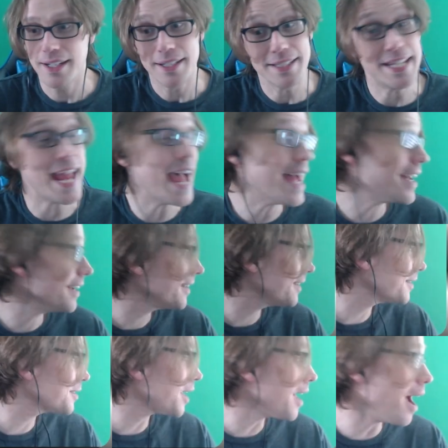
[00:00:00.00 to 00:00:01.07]
Yeah,
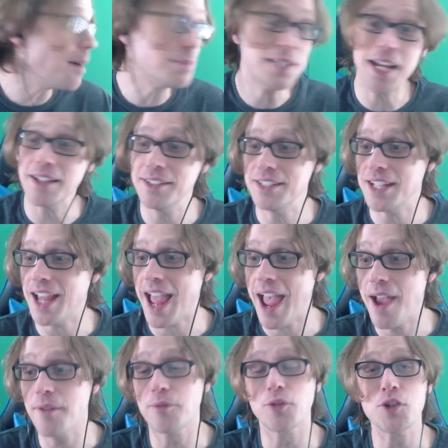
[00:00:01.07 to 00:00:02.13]
I'm telling you,
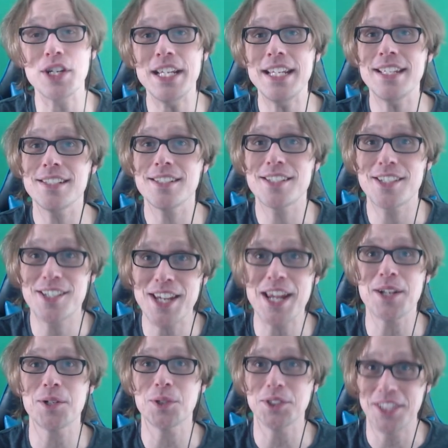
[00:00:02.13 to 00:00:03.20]
every
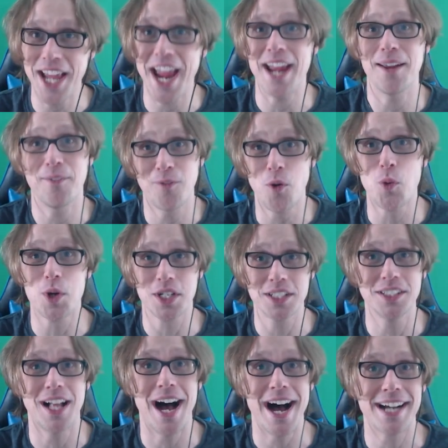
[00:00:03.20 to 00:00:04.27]
single day at 4
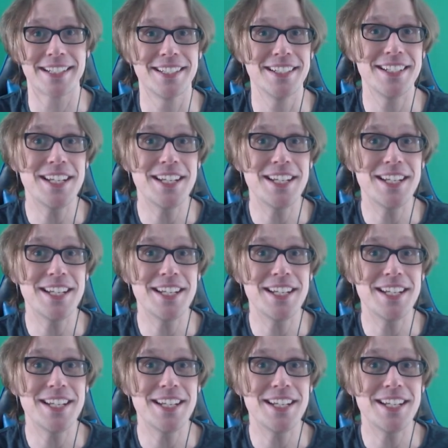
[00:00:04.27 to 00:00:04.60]
o'clock,